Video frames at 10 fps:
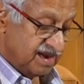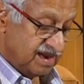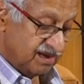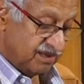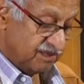
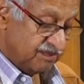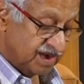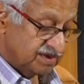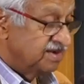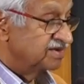
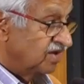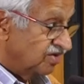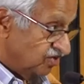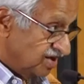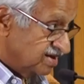but he's
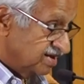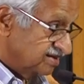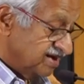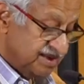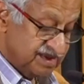also
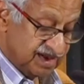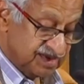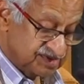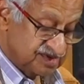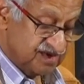interested in the
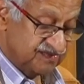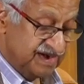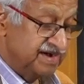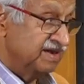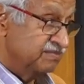history of
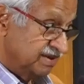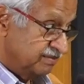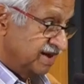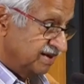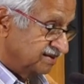Indic
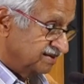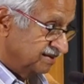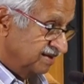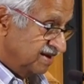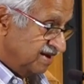mathematics.